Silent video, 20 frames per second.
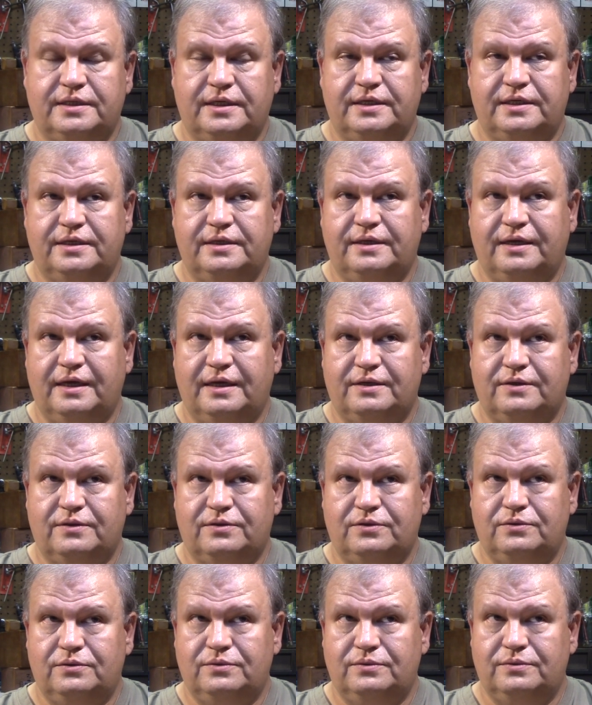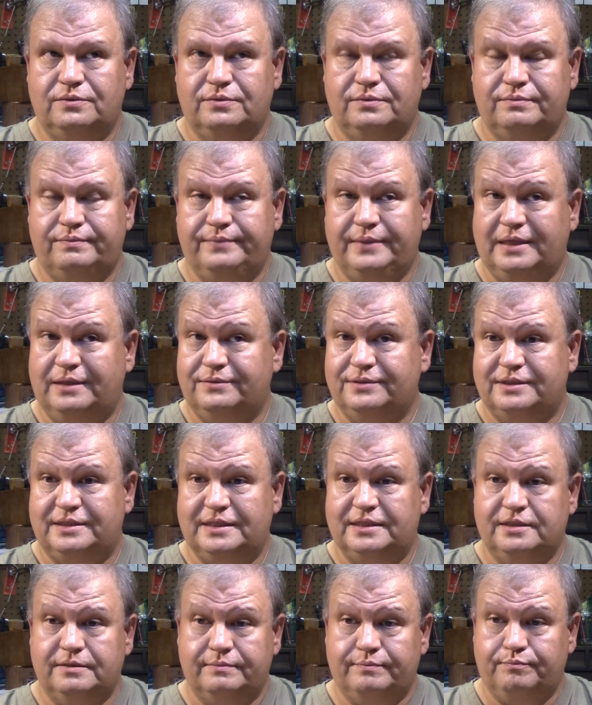I did get to, you know,
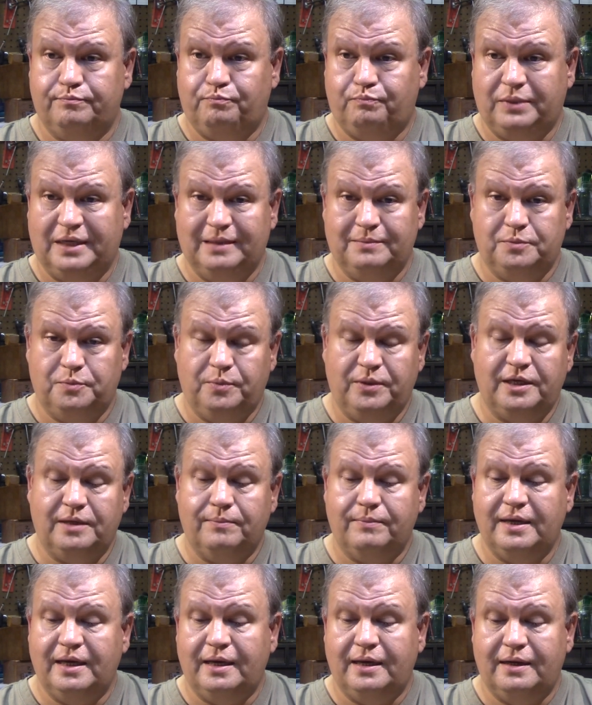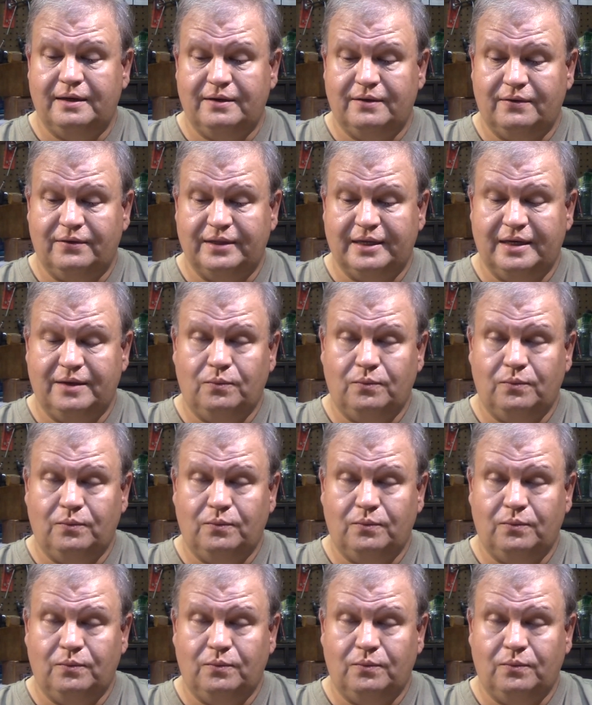see some pipes being made and all that.